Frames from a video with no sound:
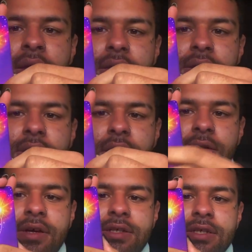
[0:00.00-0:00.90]
you know,
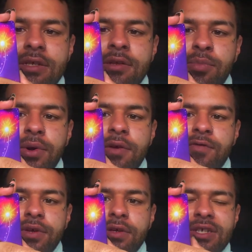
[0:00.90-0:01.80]
it's still important
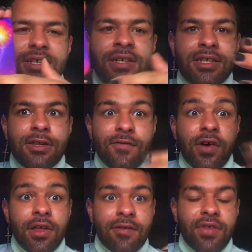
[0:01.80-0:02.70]
for you to continue
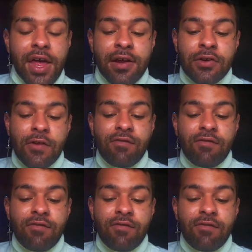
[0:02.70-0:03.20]
falling flat on your